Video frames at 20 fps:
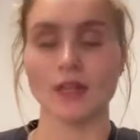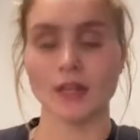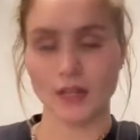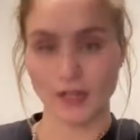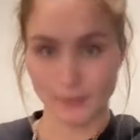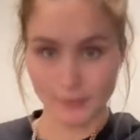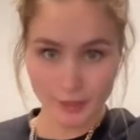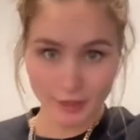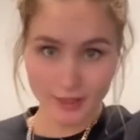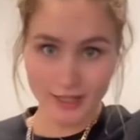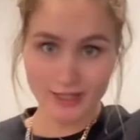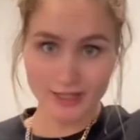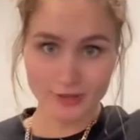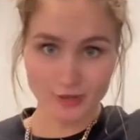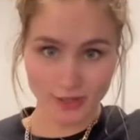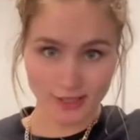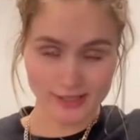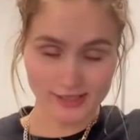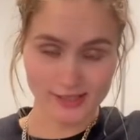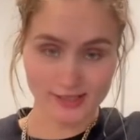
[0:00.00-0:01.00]
I'm gonna go ahead and
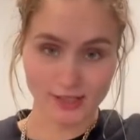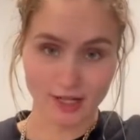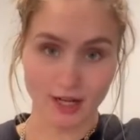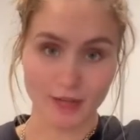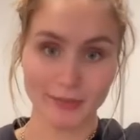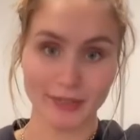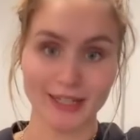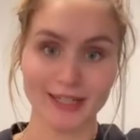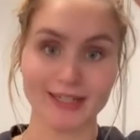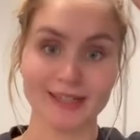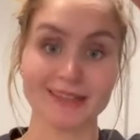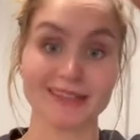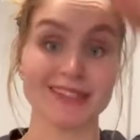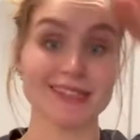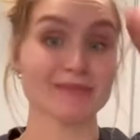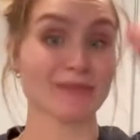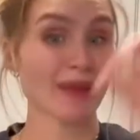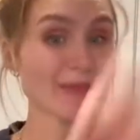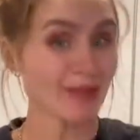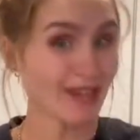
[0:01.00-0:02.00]
address this comment. This
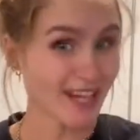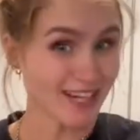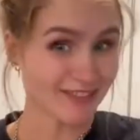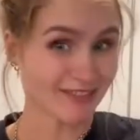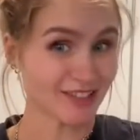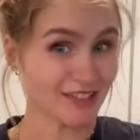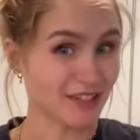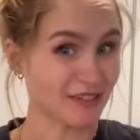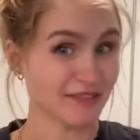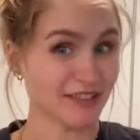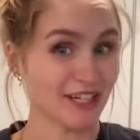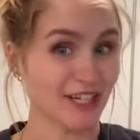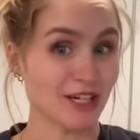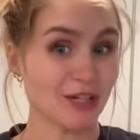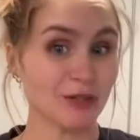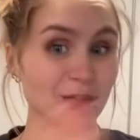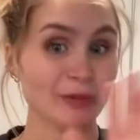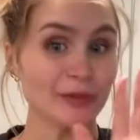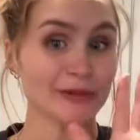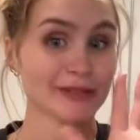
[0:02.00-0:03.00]
might be kind of a long
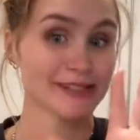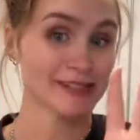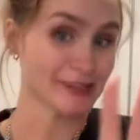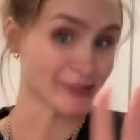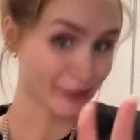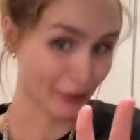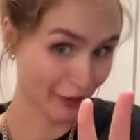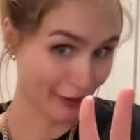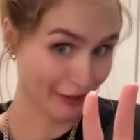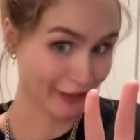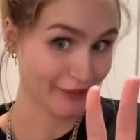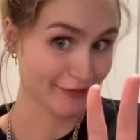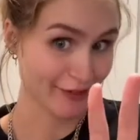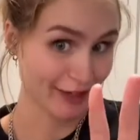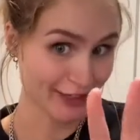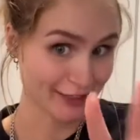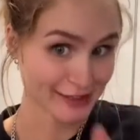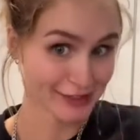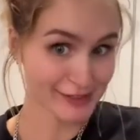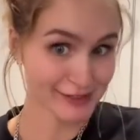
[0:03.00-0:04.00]
video. Sorry in
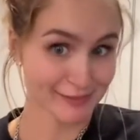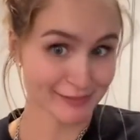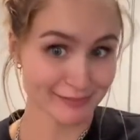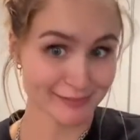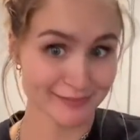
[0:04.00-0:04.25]
advance.